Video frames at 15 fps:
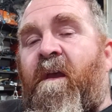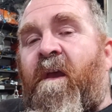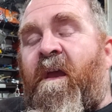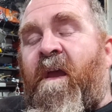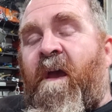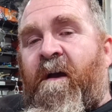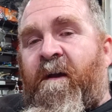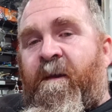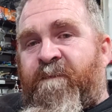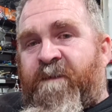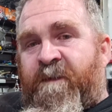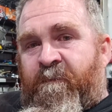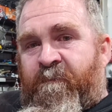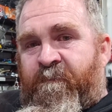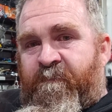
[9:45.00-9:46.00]
He hung
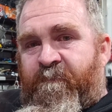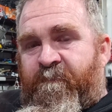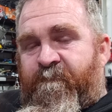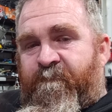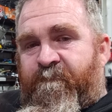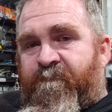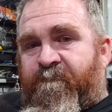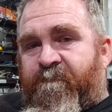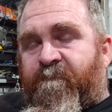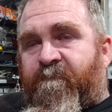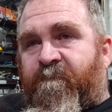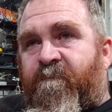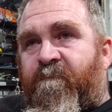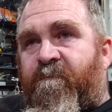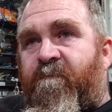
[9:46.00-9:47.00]
himself.
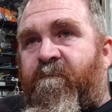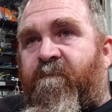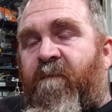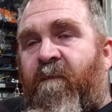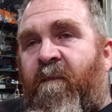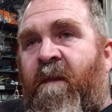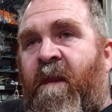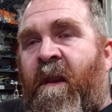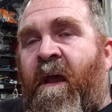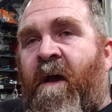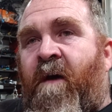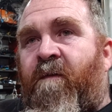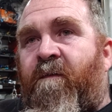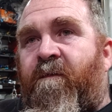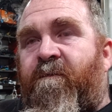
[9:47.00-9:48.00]

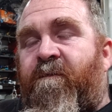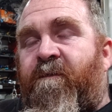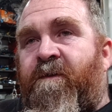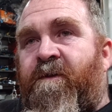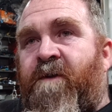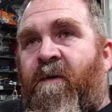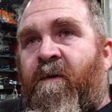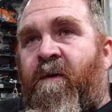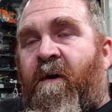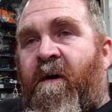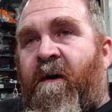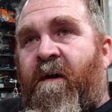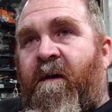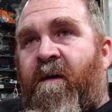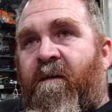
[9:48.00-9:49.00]
Now, Jo and
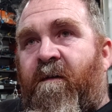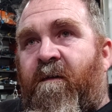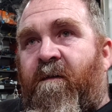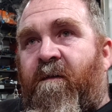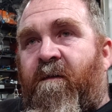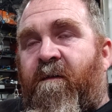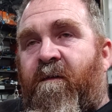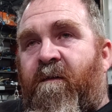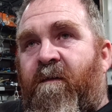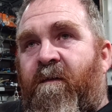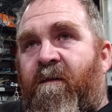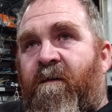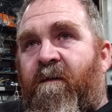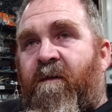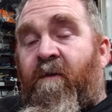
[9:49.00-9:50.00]
I
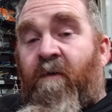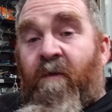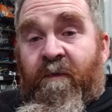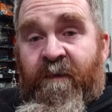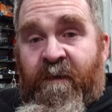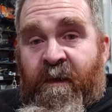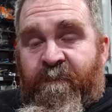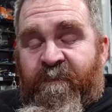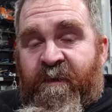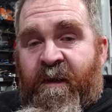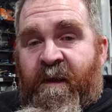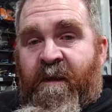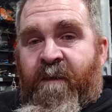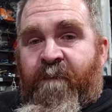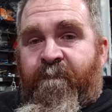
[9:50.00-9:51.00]
looked it up
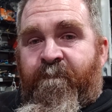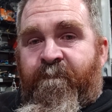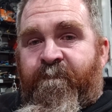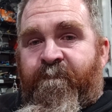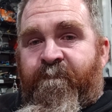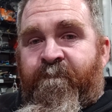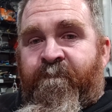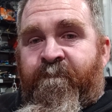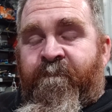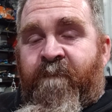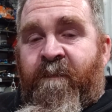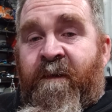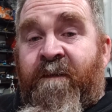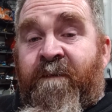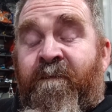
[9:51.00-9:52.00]
today.
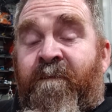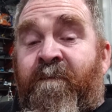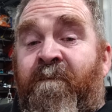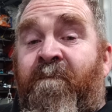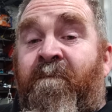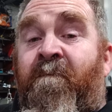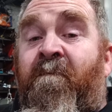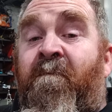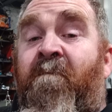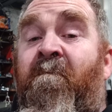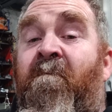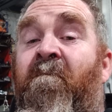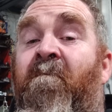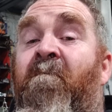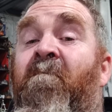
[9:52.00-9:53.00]
It's
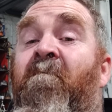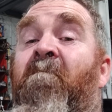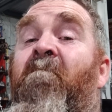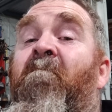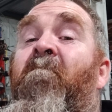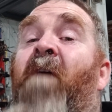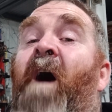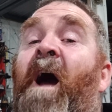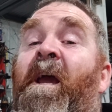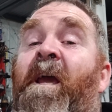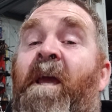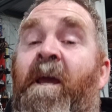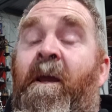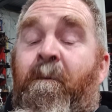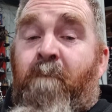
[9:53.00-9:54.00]

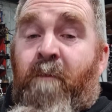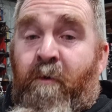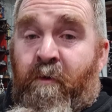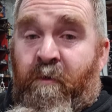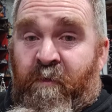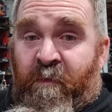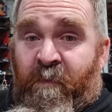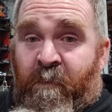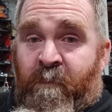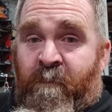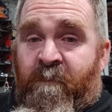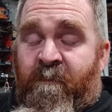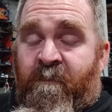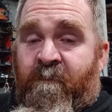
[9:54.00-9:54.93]
fucking brutal.